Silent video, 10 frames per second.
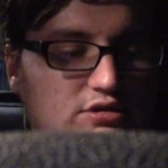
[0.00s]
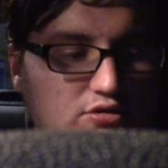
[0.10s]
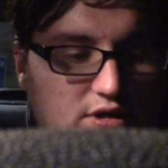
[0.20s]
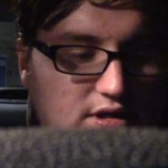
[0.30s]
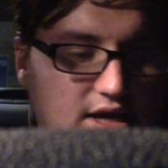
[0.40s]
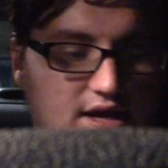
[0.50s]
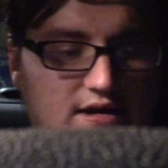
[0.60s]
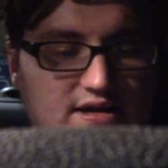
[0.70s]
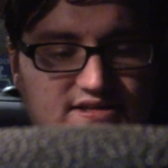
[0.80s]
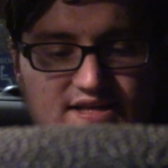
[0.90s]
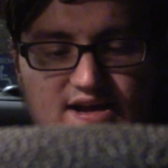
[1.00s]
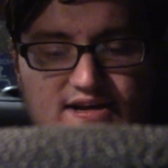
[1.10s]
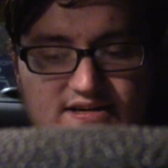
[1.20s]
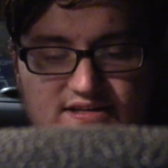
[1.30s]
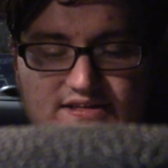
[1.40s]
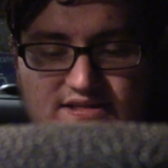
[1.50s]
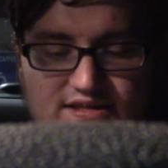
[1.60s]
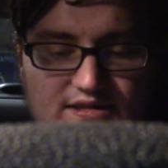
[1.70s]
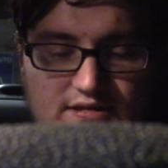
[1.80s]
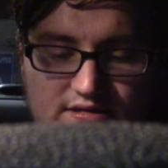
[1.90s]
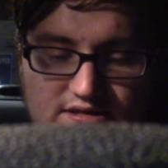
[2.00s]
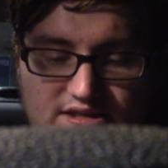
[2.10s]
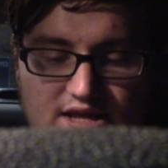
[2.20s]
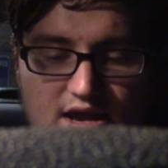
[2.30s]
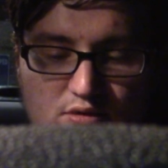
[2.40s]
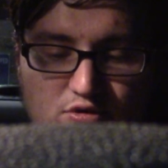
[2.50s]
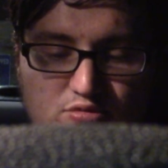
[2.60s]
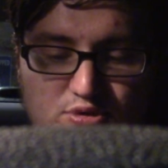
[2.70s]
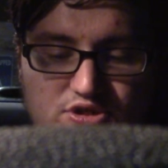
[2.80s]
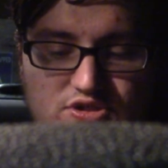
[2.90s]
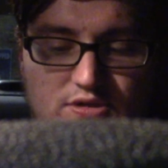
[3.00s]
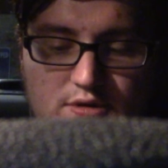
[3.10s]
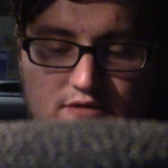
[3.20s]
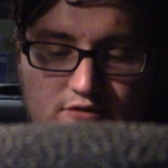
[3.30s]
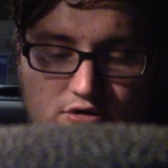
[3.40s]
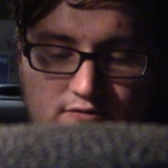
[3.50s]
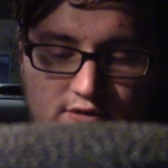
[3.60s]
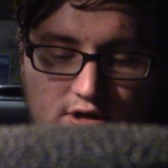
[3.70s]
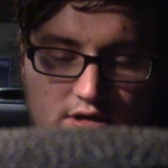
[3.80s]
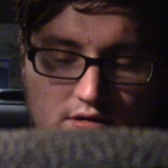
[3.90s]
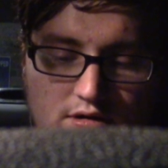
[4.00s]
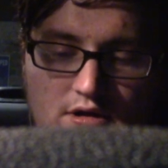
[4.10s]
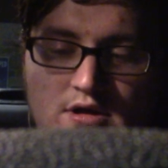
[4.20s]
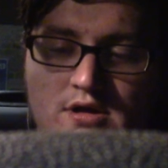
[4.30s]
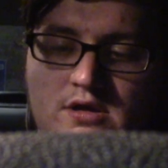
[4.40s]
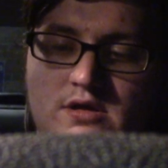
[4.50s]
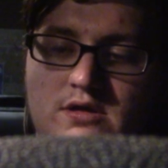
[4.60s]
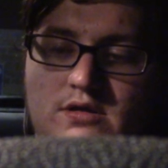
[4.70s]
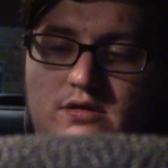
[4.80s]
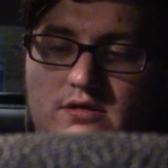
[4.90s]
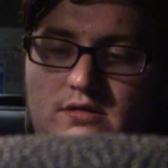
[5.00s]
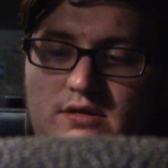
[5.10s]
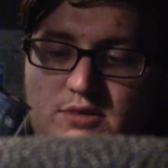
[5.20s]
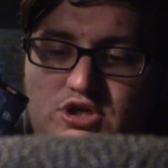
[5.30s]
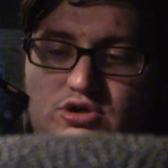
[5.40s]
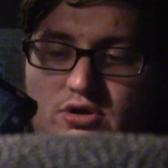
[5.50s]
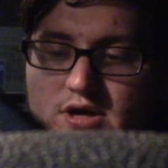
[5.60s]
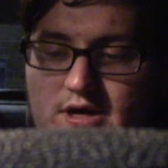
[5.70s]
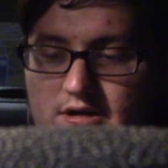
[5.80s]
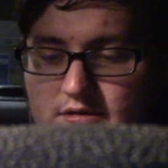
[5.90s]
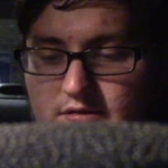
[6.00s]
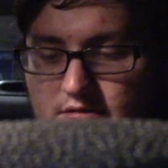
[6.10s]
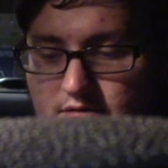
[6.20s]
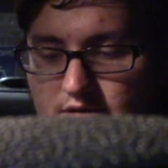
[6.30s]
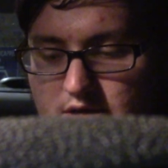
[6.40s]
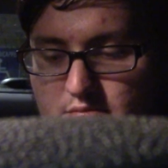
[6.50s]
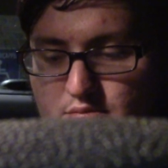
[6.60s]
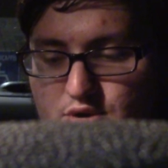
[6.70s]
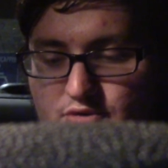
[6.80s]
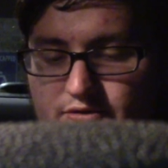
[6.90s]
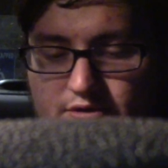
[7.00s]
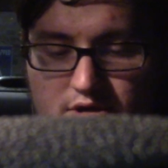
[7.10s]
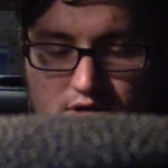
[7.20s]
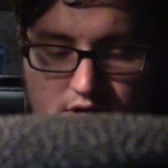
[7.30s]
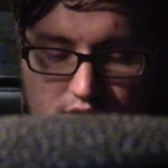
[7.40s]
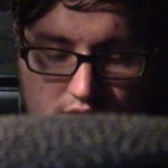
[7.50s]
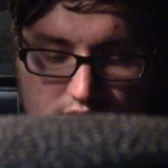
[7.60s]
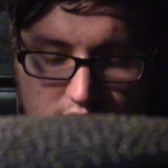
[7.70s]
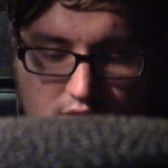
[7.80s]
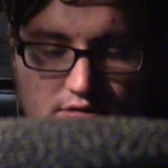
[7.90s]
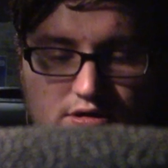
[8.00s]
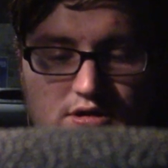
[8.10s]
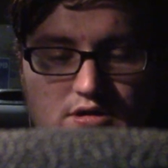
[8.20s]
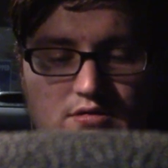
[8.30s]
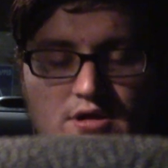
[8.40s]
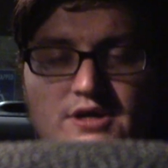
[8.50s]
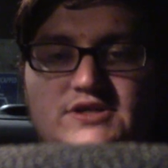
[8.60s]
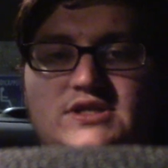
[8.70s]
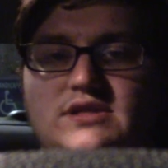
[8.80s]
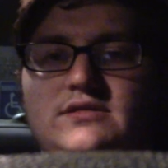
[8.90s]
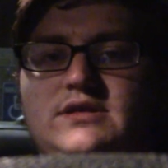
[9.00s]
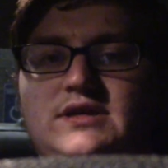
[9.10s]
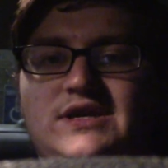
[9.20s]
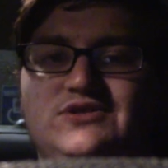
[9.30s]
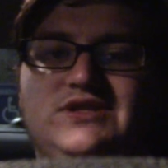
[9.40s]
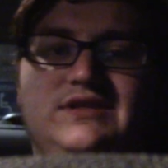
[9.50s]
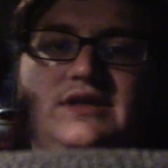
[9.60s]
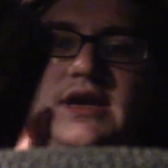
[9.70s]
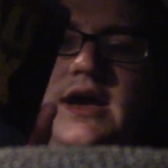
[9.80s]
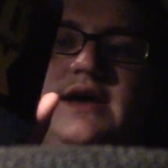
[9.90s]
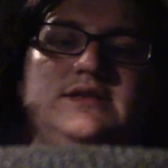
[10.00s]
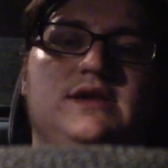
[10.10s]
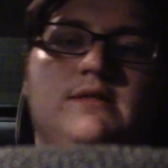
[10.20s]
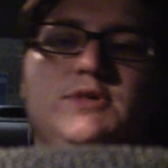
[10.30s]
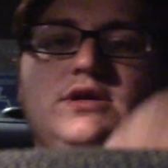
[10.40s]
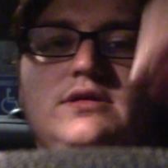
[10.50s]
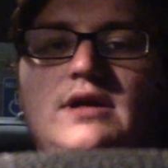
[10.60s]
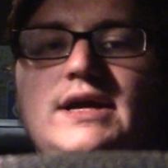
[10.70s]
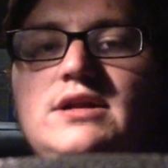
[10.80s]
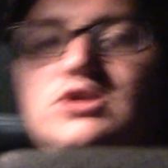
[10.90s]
to it, and it's not going to stay when you put the slipcover over it. Let me try to get both on. Oh, you go. See, the, the, here's the thing, guys. Now I'm going to, I got to